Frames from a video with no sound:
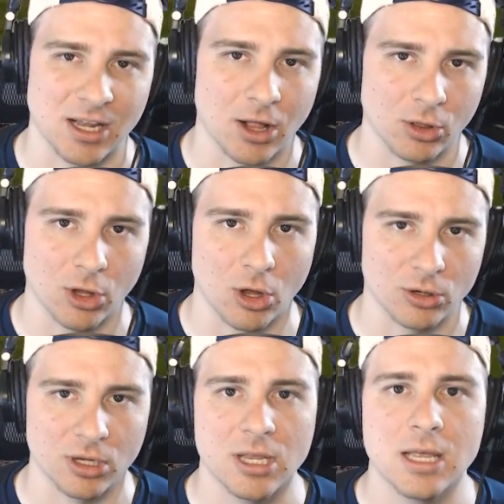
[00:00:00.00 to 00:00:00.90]
a
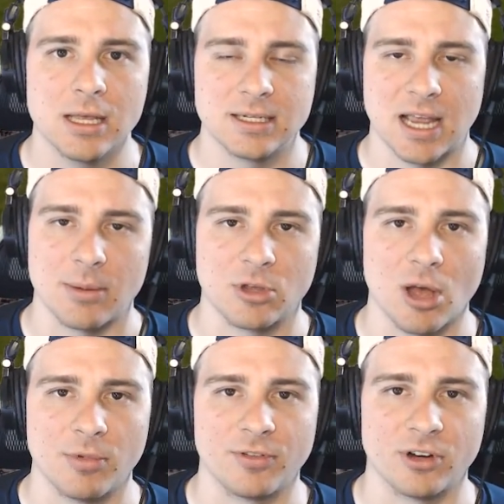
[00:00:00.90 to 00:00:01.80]
long time
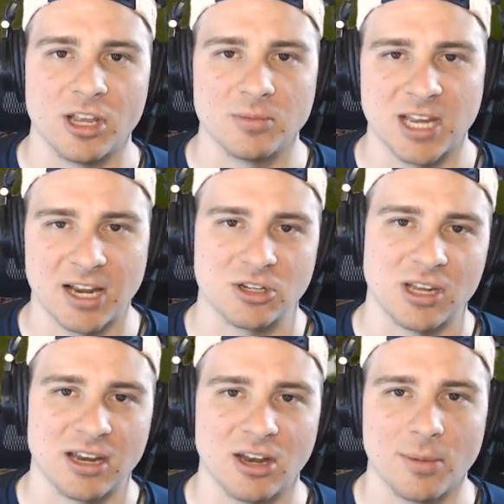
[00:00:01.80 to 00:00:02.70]
coming for him to
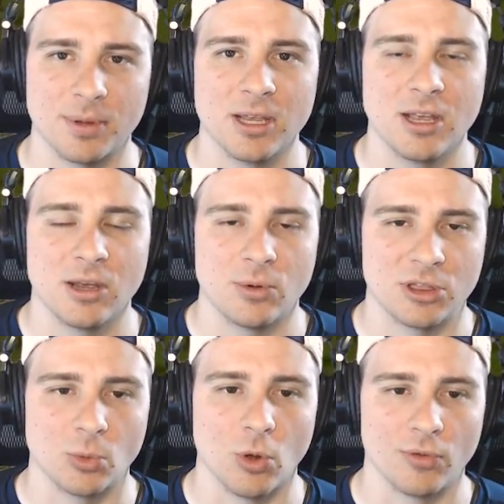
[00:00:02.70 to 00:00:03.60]
actually end up
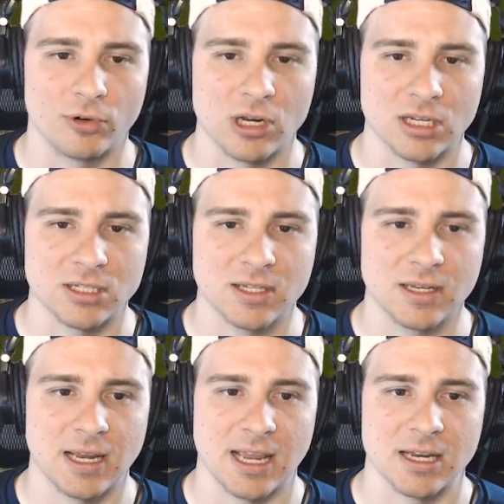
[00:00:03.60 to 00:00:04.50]
with the Wolverines,
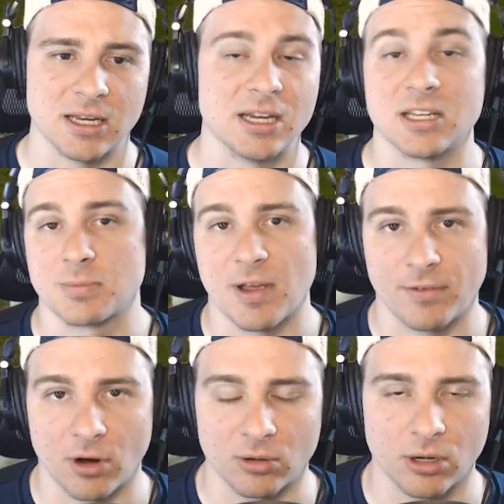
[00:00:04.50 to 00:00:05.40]
and it is by far